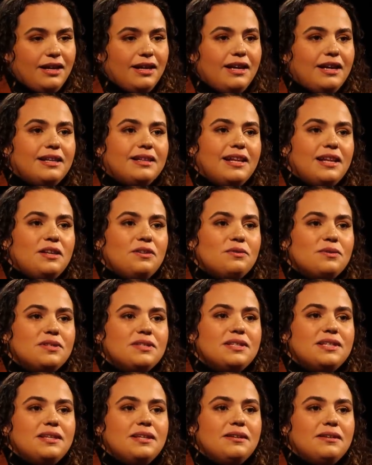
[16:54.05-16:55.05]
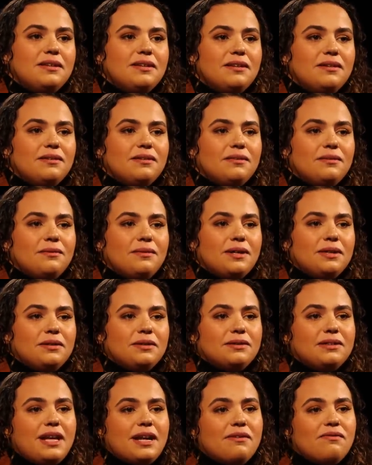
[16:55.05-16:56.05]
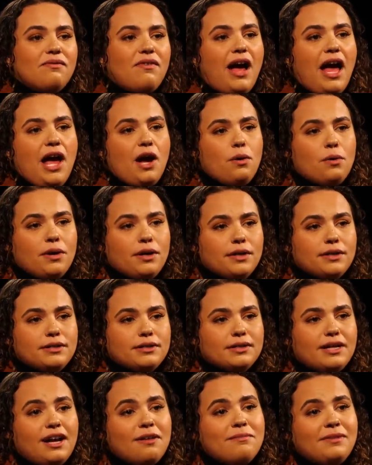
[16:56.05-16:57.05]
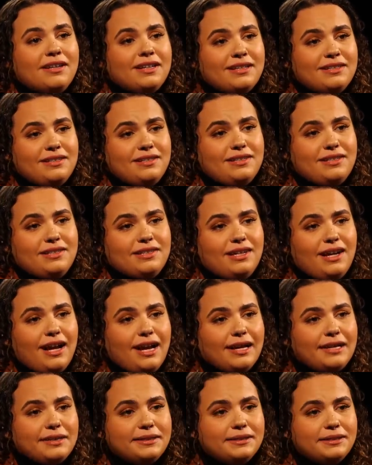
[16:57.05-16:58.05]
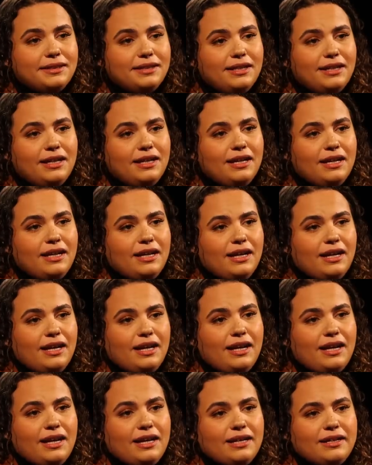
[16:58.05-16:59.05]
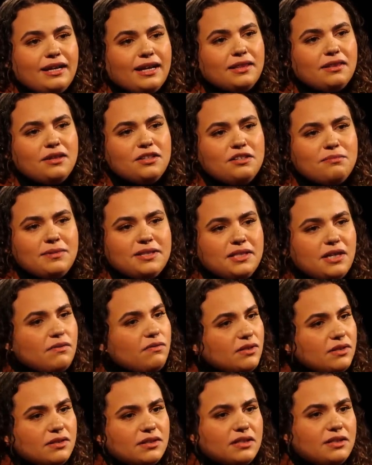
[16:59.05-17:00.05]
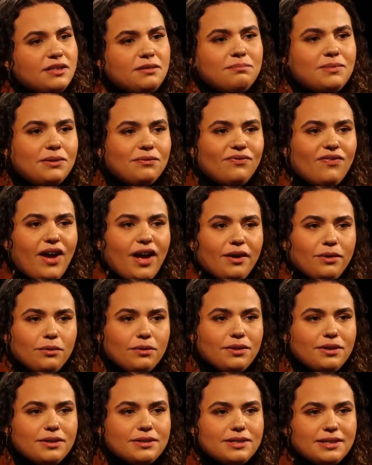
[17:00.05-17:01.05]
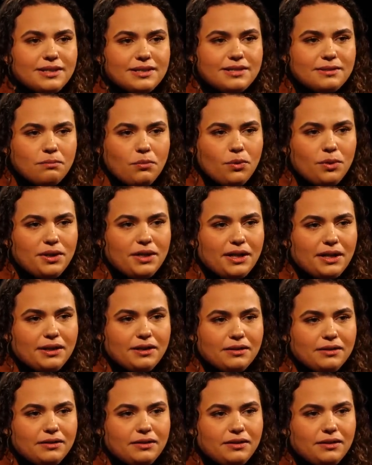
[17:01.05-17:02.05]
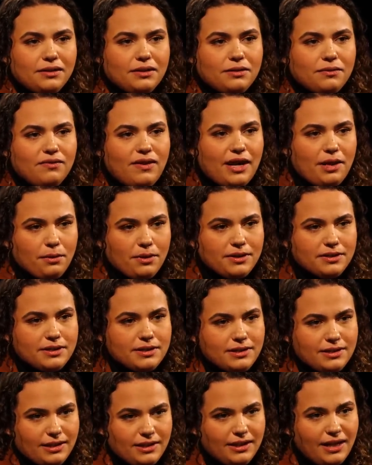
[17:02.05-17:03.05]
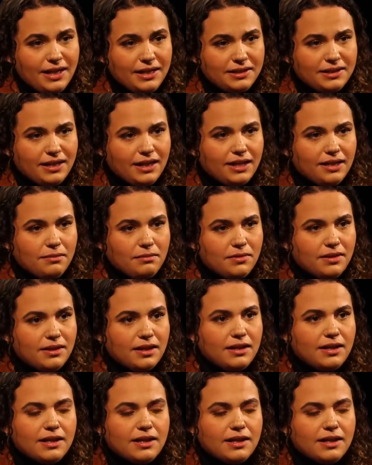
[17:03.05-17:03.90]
And then you see what looked like fireworks coming into the sky. And I thought to myself, this couldn't be fireworks. It's morning. You know, fireworks is in the nighttime. And then